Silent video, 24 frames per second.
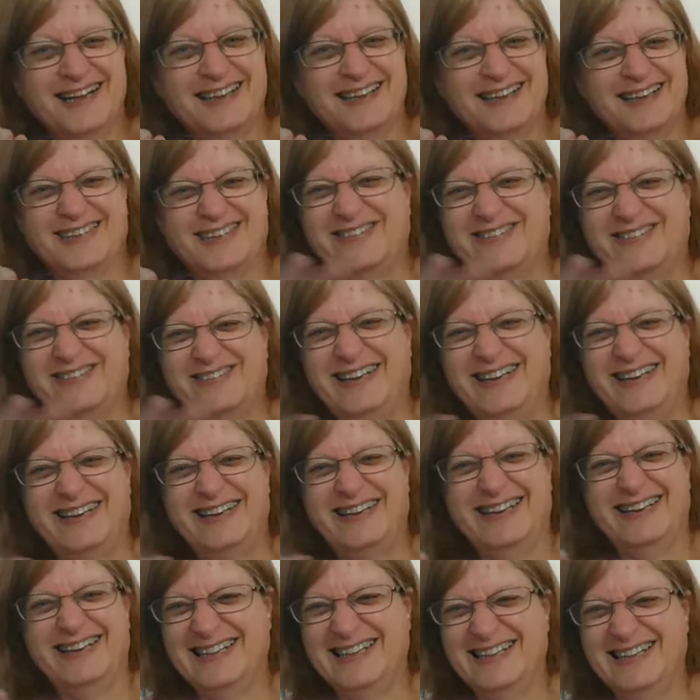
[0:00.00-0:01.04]
sorry,
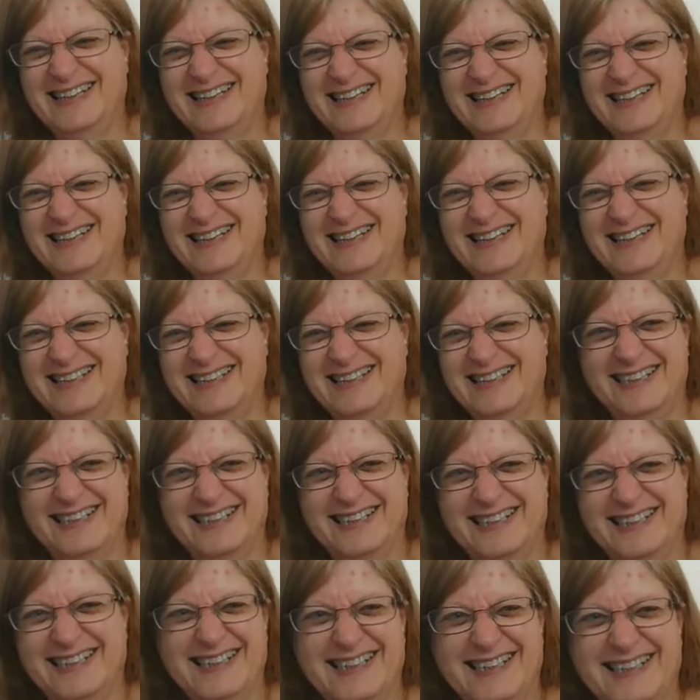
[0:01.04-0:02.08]
Nicola, I'm going
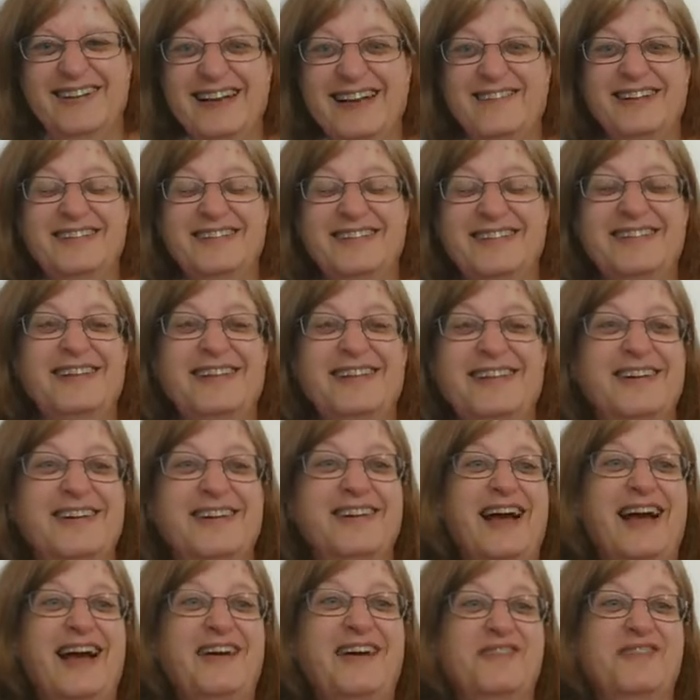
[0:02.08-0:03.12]
to tag you in this and then you can
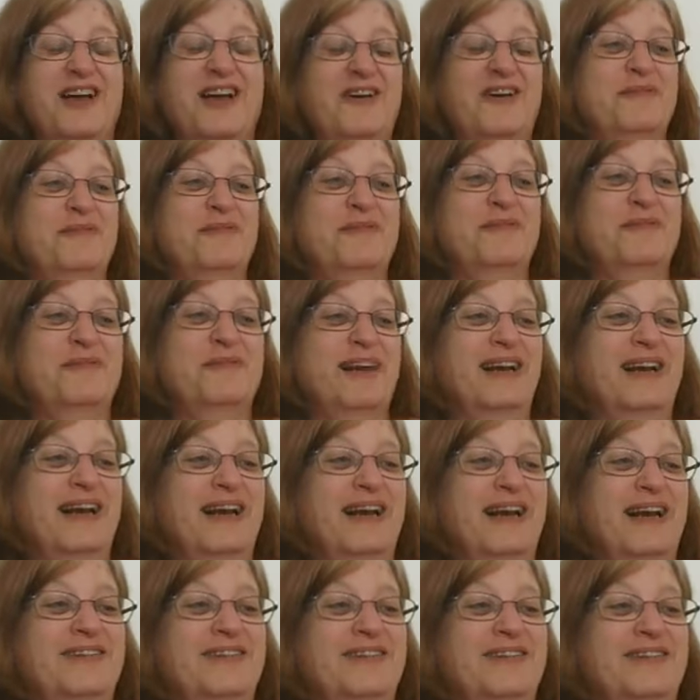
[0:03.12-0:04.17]
have a go at me later,
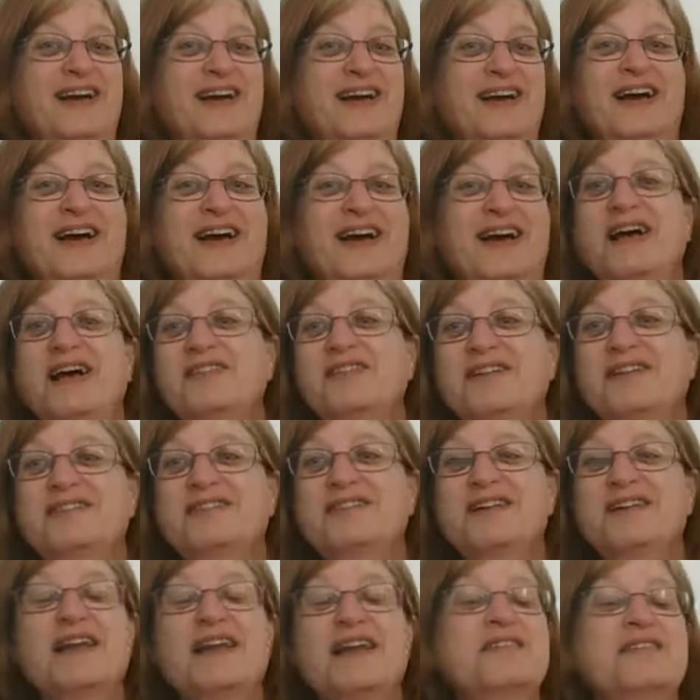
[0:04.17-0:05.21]
sells Scentsy.
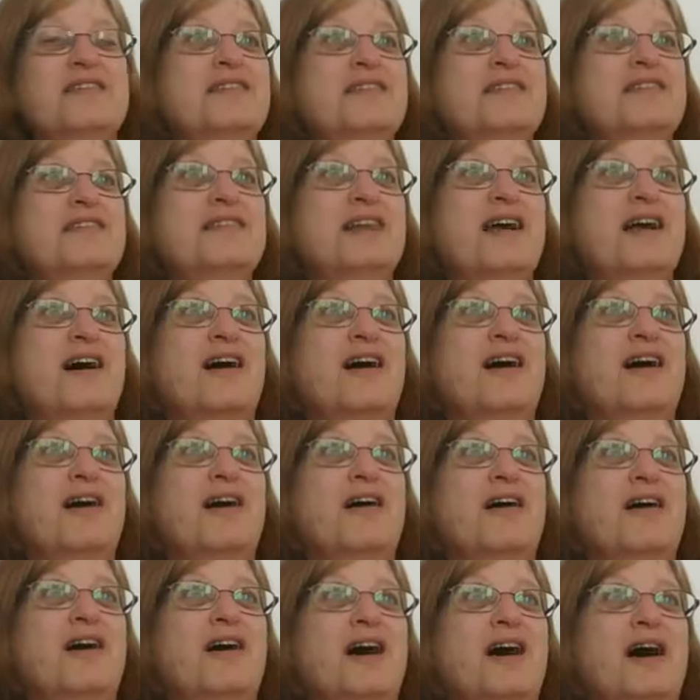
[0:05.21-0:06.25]
Now, Scentsy
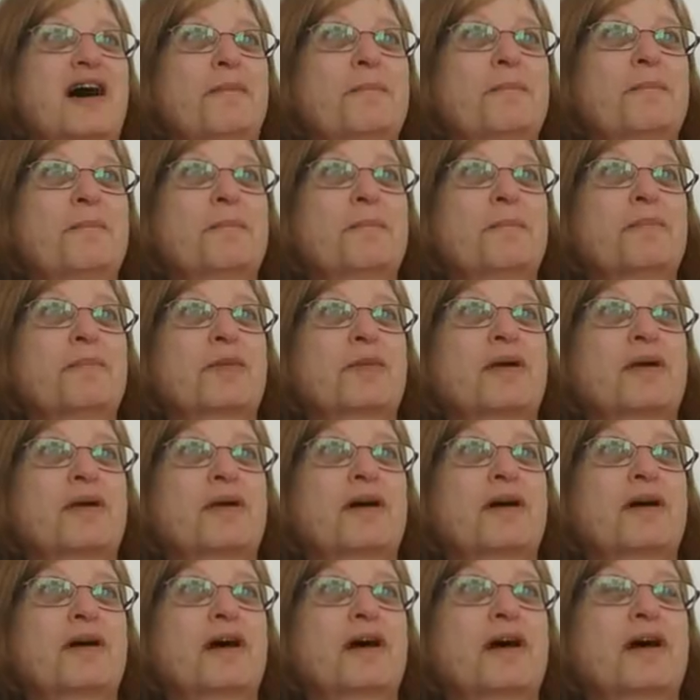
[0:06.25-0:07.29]
are um,
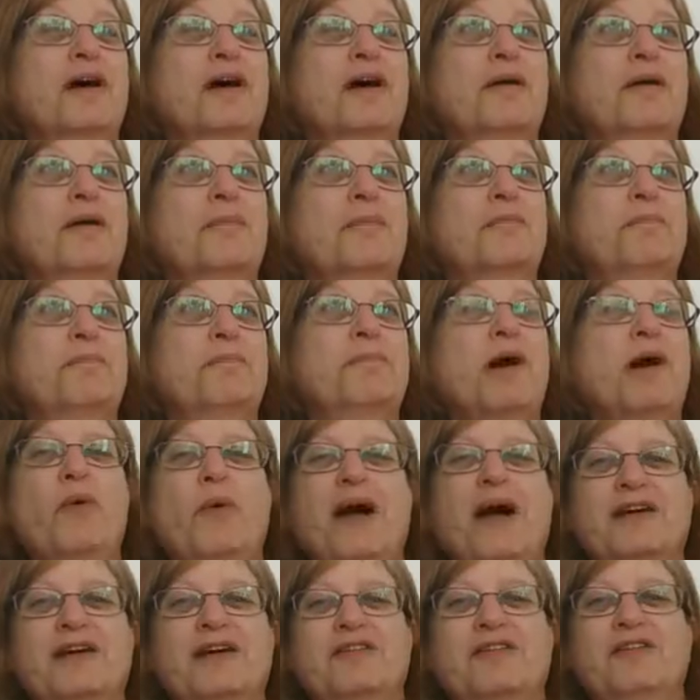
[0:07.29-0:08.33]
uh, bar
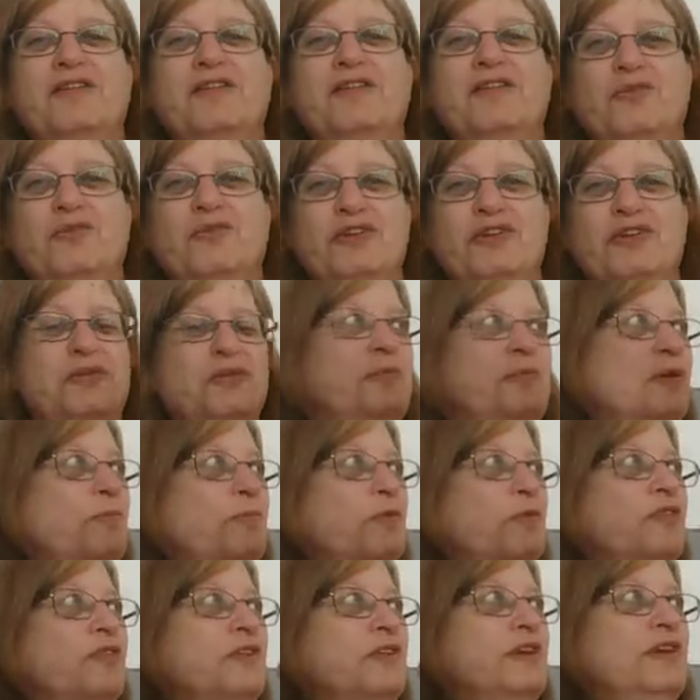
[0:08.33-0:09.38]
waxes which you, you
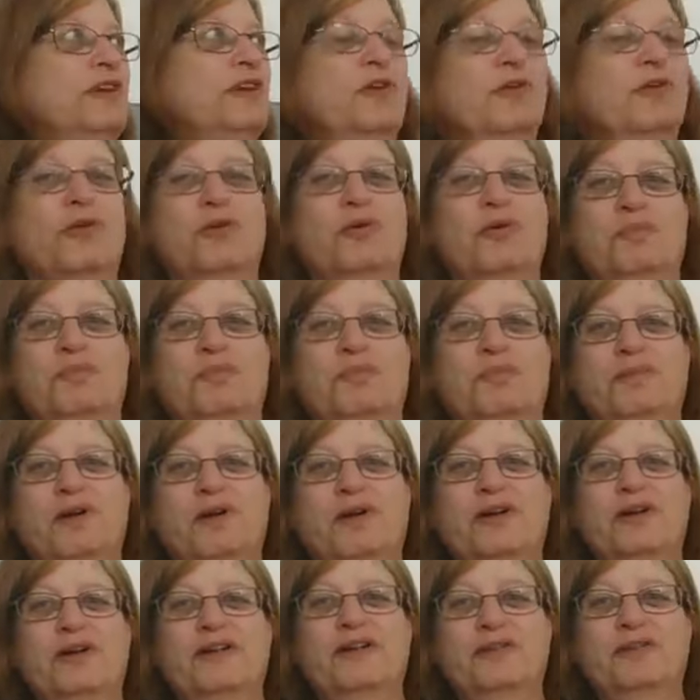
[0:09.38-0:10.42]
put in your
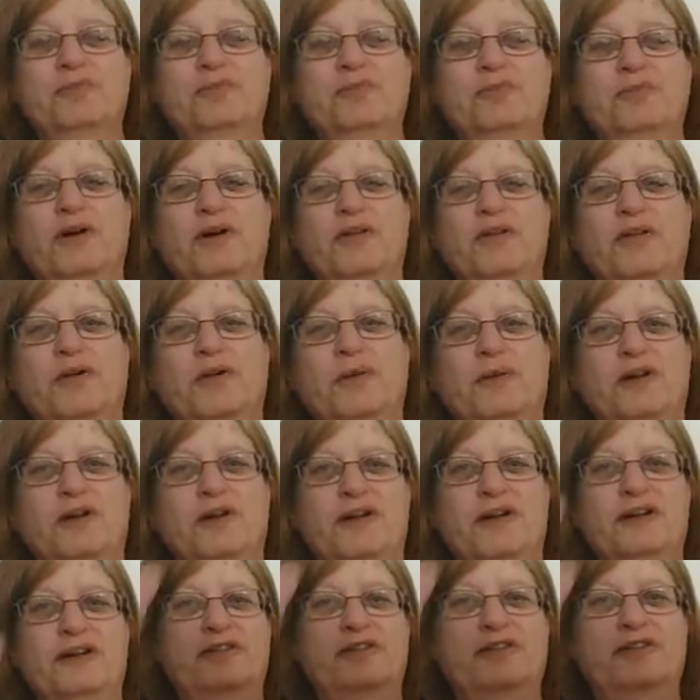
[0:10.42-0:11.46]
burners well they're not
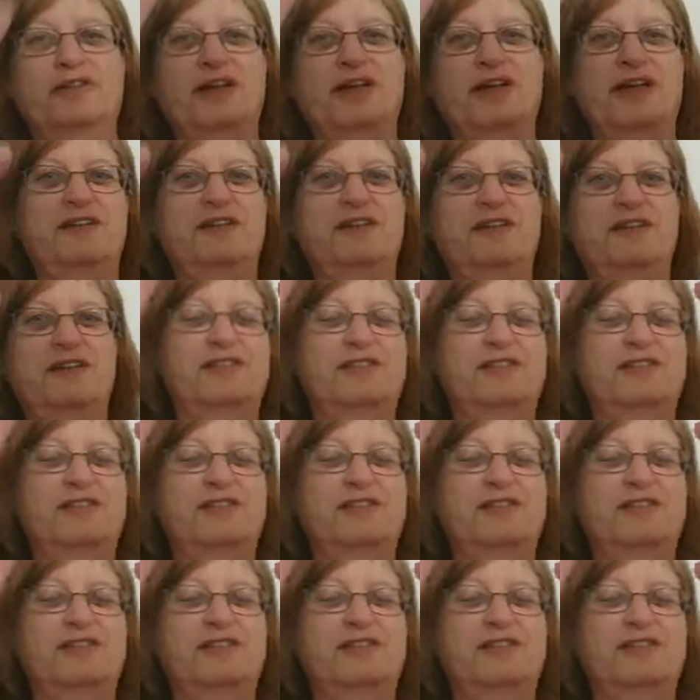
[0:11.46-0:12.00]
burners heaters